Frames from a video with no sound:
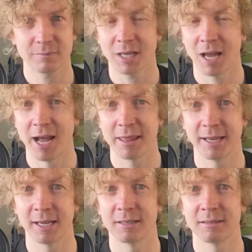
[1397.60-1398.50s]
I
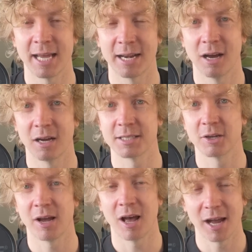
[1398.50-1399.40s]
think Ten Hag is on
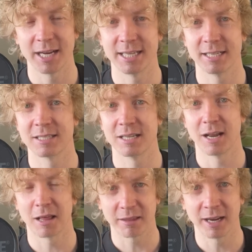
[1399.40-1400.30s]
a hiding to
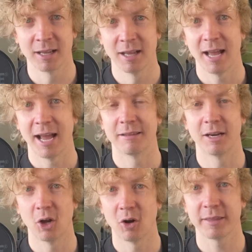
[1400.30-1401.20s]
nothing, and the
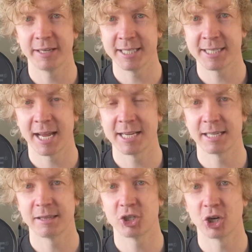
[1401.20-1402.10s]
longer that he stays
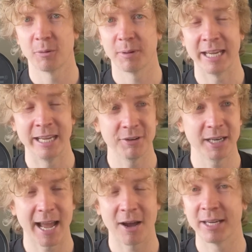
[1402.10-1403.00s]
in the job, even
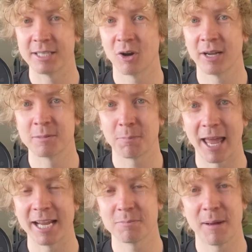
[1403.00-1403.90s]
now he's got his
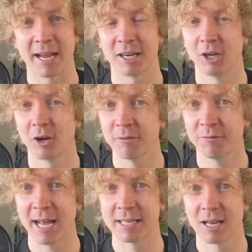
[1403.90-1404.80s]
players back. And a lot of the
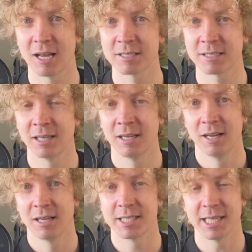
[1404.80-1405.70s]
fans last
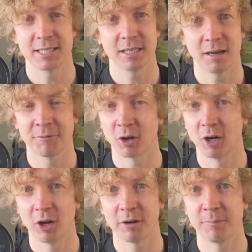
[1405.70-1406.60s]
season, I've got a
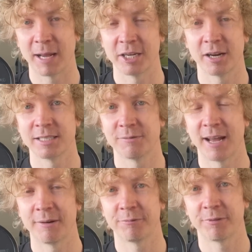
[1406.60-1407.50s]
lot of Man United
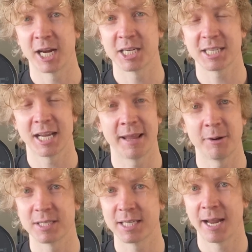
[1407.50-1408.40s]
fan friends, and they
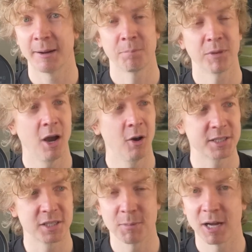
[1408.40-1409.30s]
were saying, oh, it's
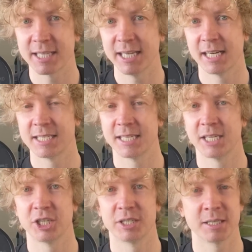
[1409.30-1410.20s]
because Martinez is
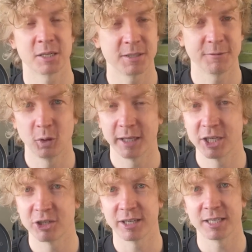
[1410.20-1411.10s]
injured, it's because of all the
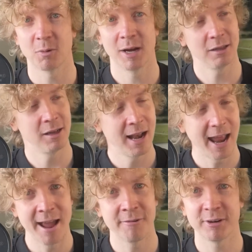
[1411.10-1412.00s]
injuries. Well,
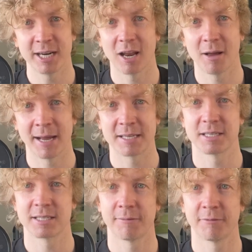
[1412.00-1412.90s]
every club has to
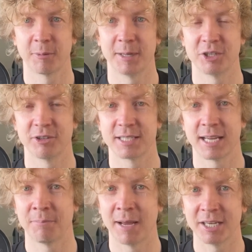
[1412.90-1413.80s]
suffer from injuries,
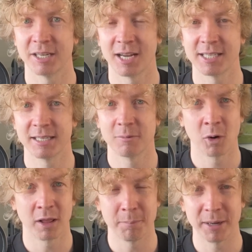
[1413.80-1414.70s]
and Man United,
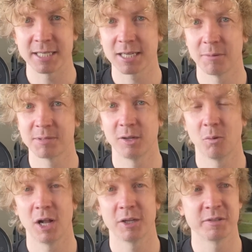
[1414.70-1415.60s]
one of the biggest clubs in the
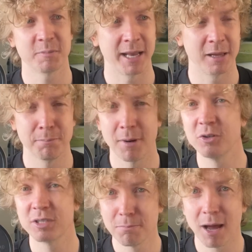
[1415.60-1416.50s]
world, who spent the
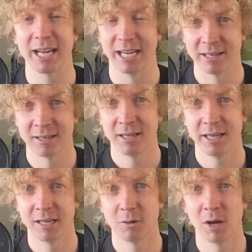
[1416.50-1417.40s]
most money
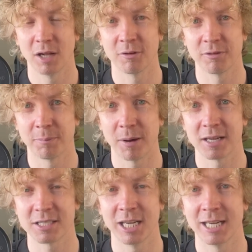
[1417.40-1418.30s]
in the world over the
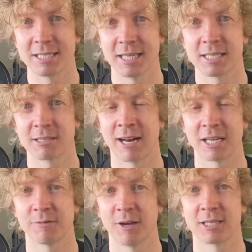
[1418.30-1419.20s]
past years since Sir
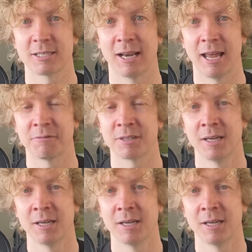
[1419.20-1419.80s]
Alex Ferguson left,